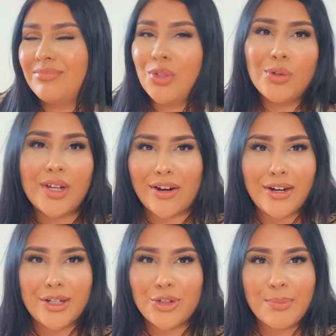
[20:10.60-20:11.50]
you
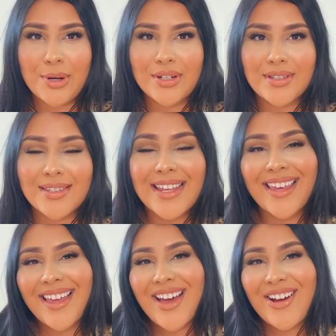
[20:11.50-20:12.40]
carry in your purse
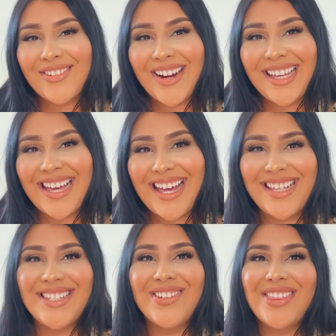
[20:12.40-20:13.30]
all right
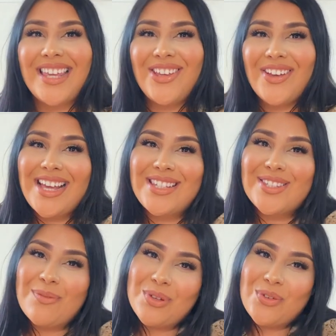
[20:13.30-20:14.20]
guys so thank you guys
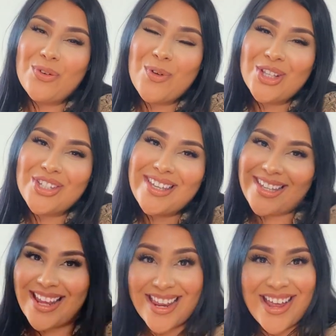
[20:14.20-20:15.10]
so much for
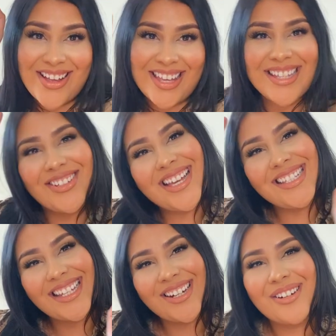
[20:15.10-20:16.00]
watching and I'll catch you
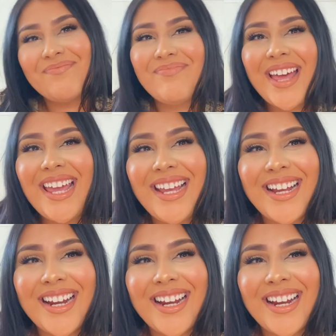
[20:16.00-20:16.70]
guys later bye